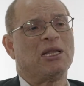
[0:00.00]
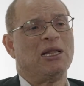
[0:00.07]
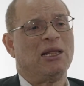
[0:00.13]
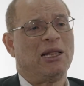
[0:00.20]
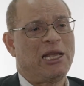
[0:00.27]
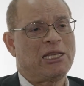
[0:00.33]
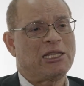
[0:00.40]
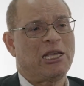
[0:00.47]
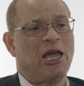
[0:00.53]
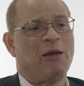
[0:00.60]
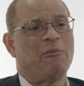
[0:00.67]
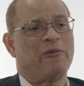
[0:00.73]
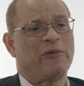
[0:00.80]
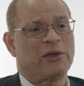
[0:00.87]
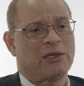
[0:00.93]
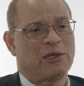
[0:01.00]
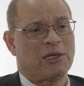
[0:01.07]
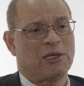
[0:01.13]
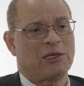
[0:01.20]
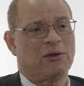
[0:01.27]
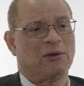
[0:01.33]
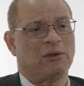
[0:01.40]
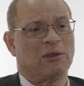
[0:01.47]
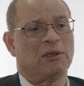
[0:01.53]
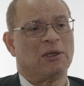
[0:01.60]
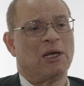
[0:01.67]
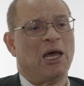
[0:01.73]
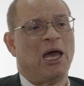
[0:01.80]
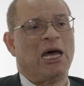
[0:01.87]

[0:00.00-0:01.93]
less emphasis on,